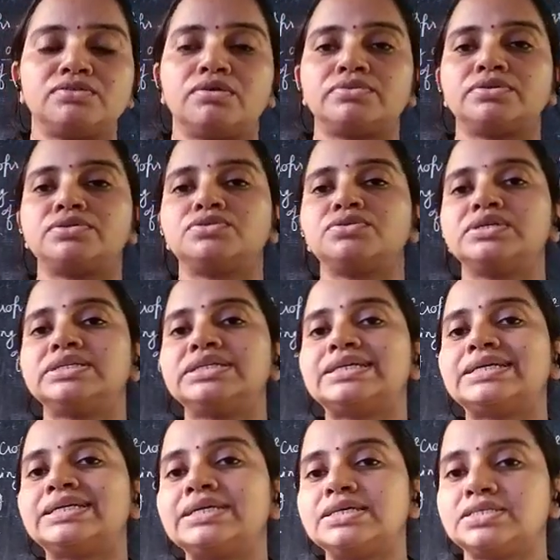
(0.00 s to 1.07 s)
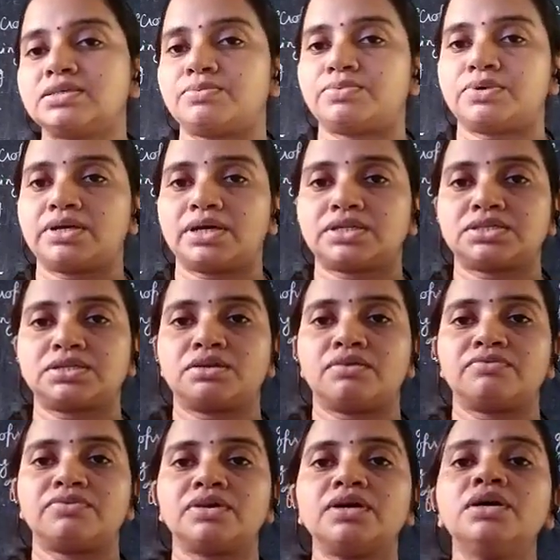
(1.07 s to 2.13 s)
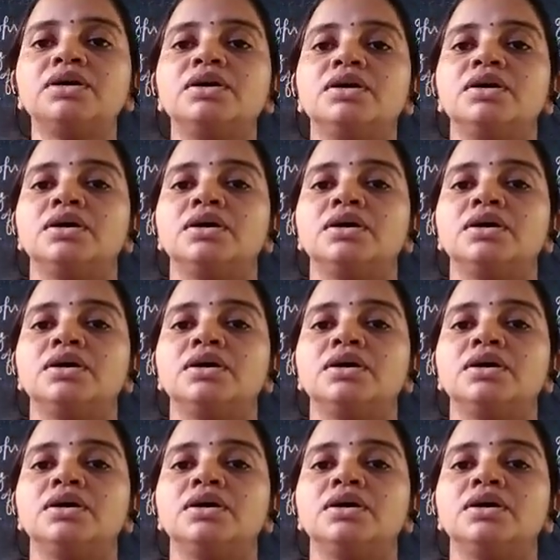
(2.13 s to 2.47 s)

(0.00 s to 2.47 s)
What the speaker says: in order to increase the production of the